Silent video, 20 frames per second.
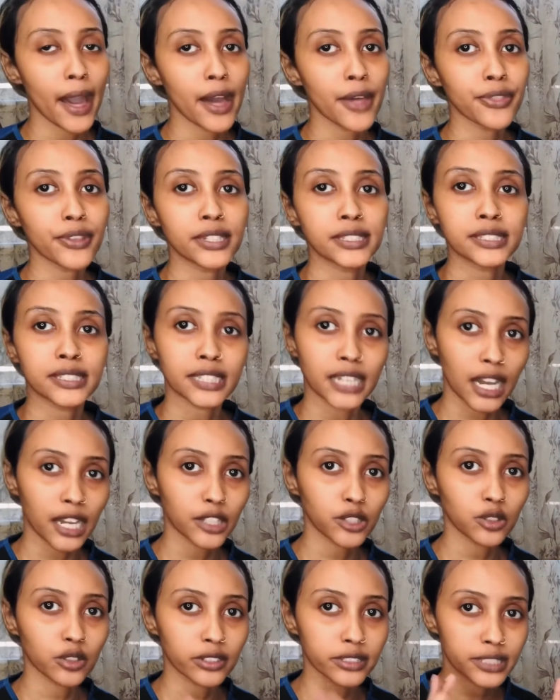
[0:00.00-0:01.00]
It's not the
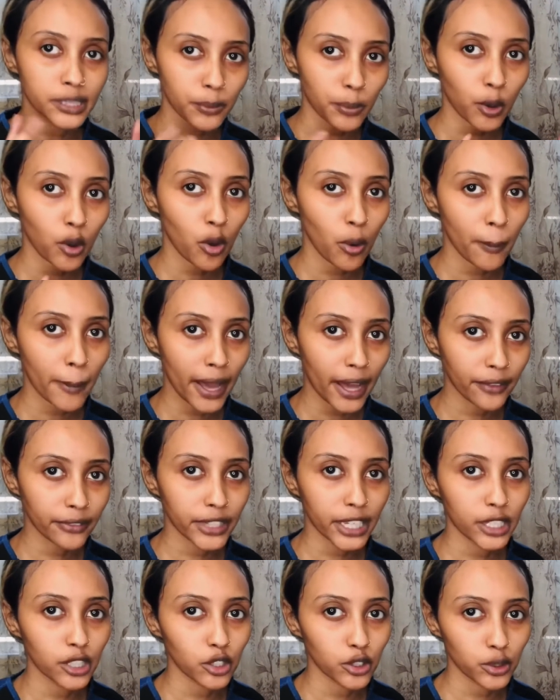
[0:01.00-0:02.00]
typical math that
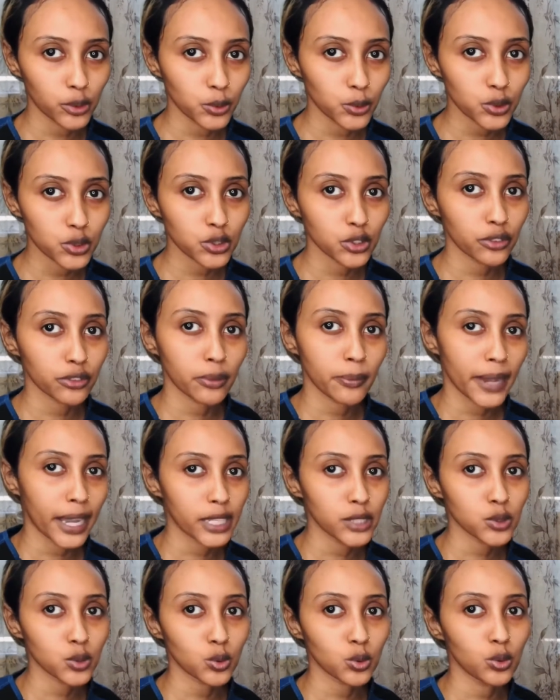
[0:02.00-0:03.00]
you're used to from high
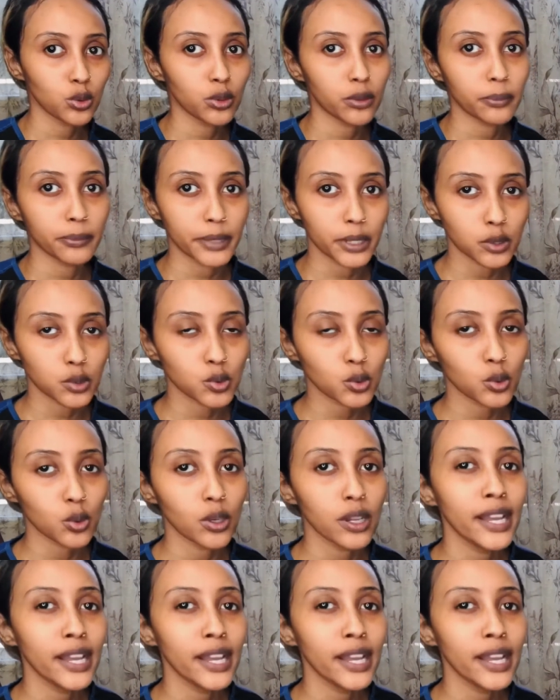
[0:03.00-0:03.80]
school and middle school.